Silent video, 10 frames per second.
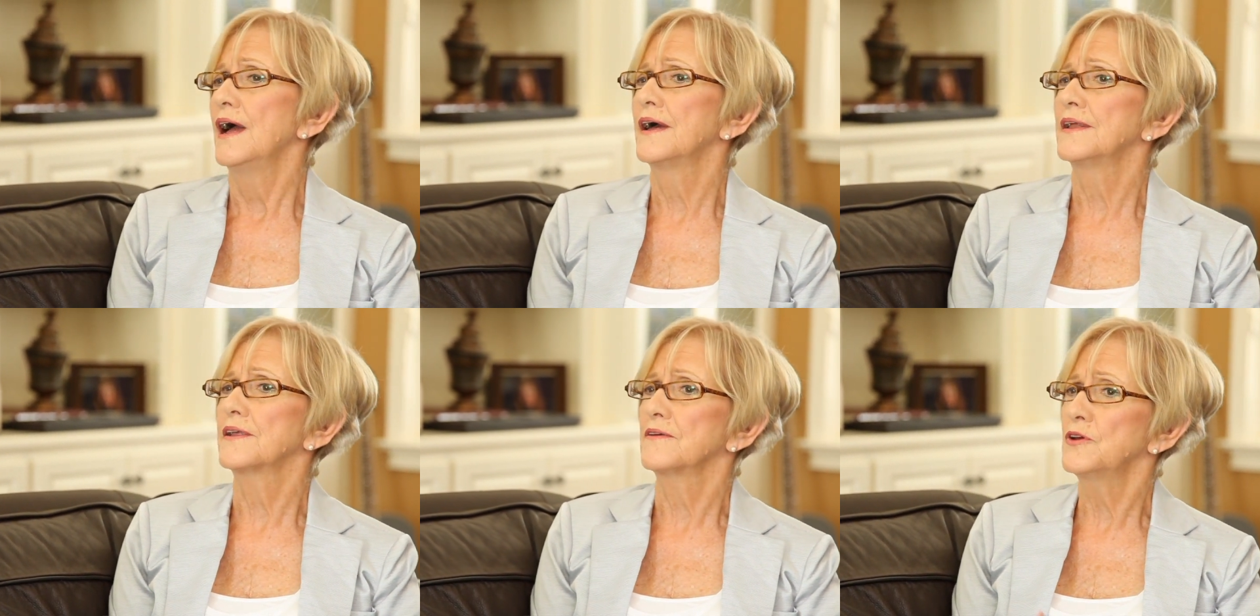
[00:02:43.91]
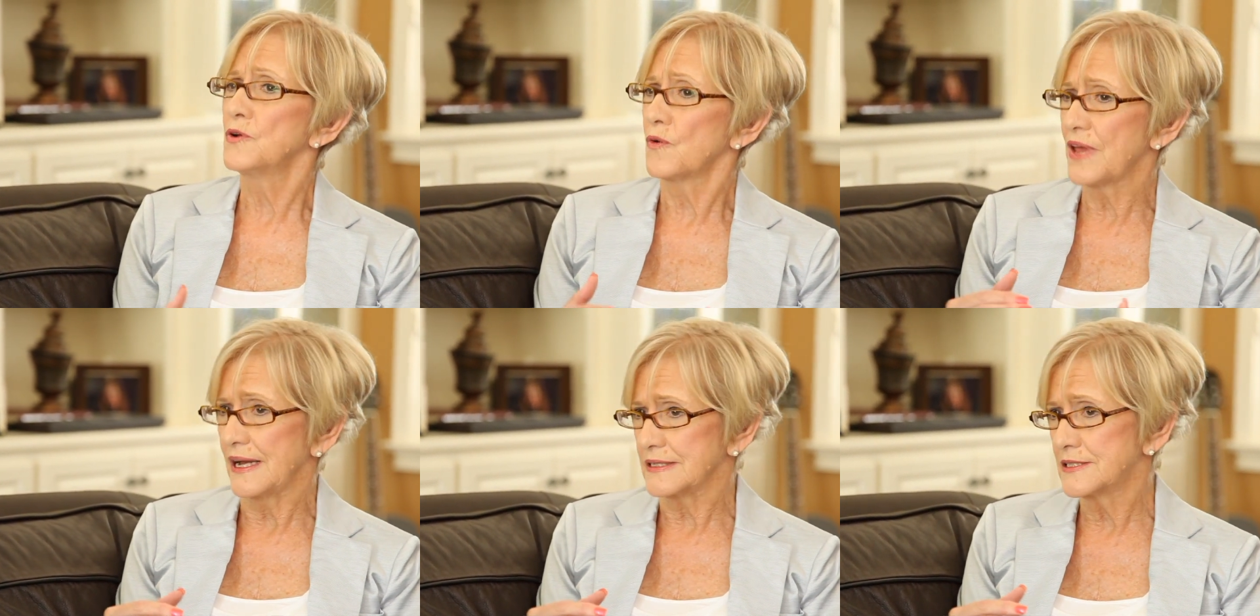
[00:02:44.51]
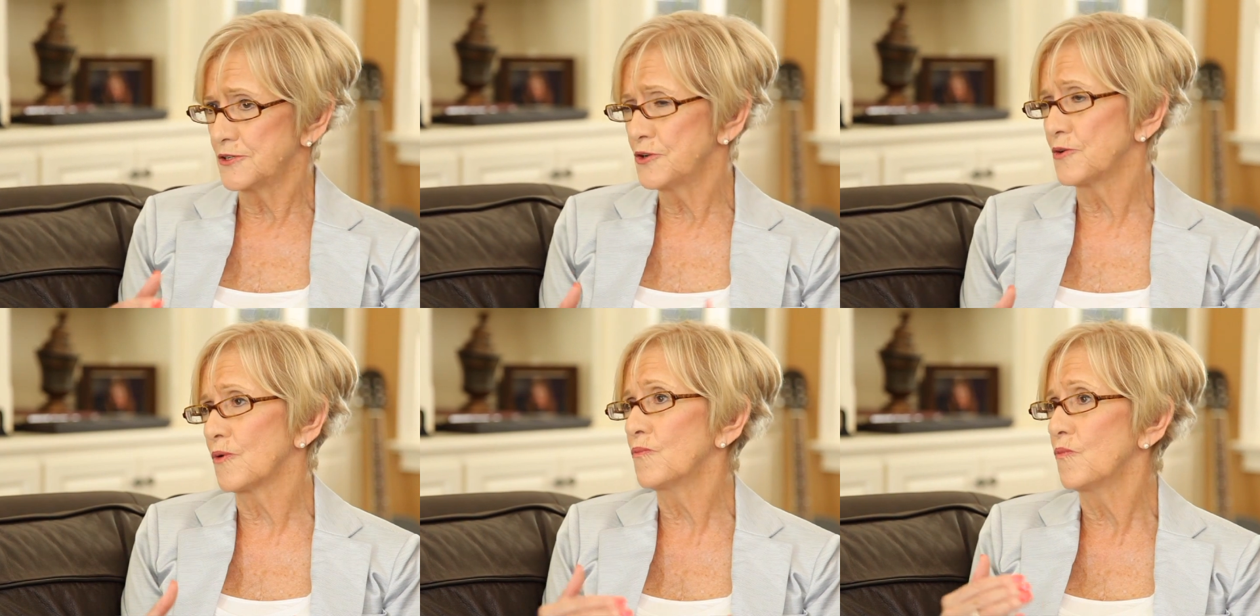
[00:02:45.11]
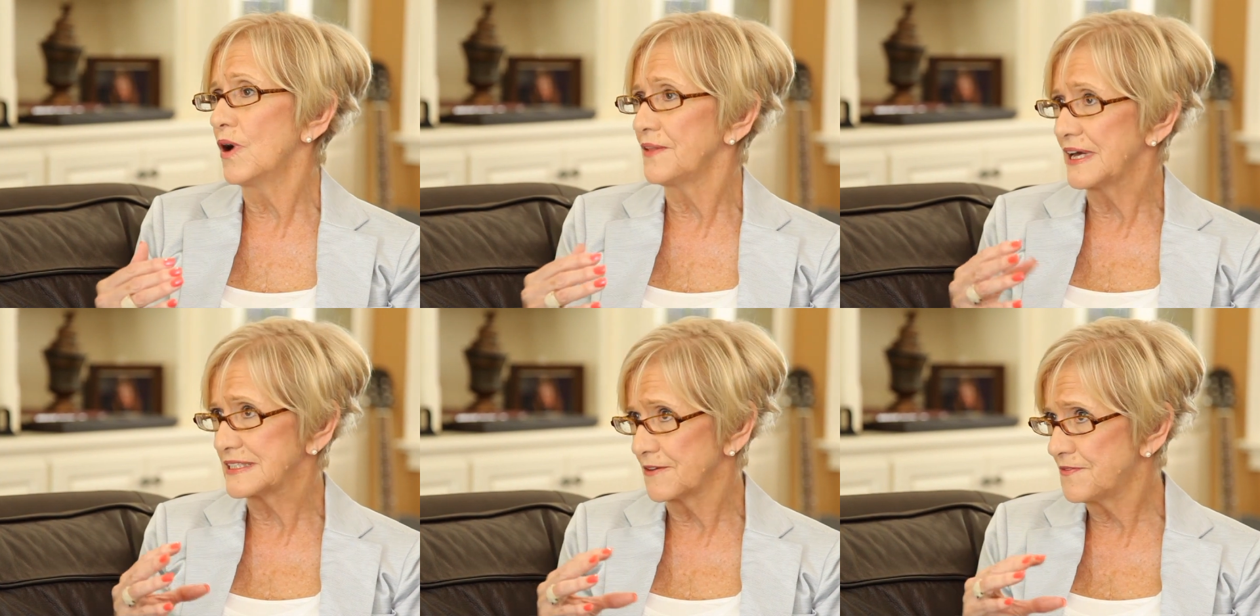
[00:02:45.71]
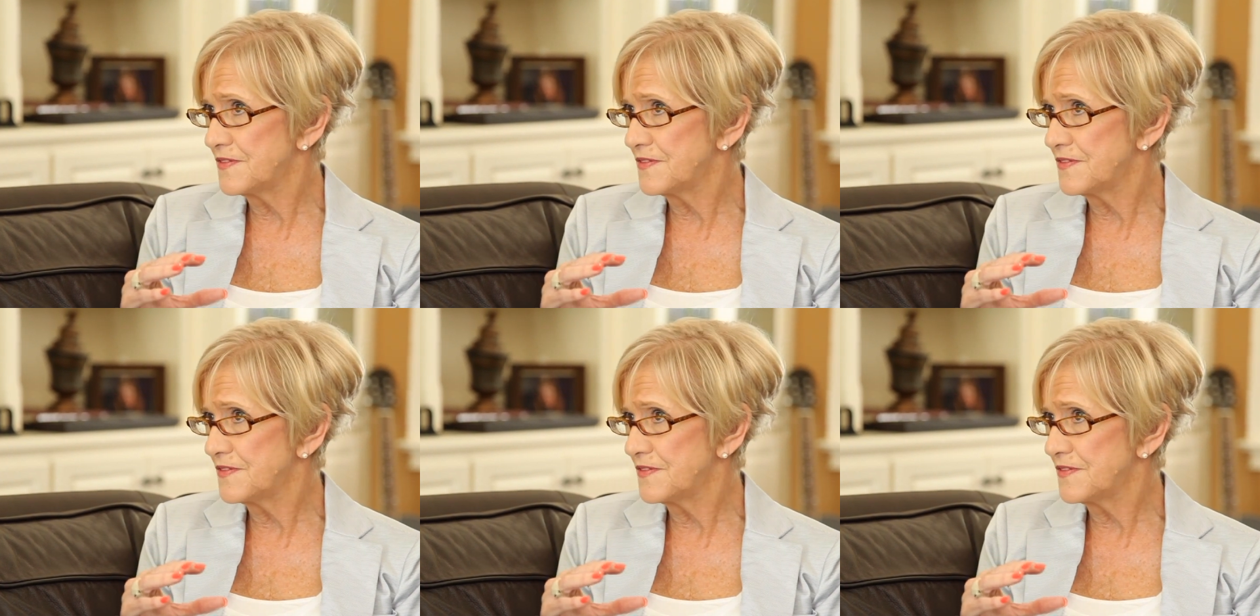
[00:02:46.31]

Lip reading: And, that's, that's the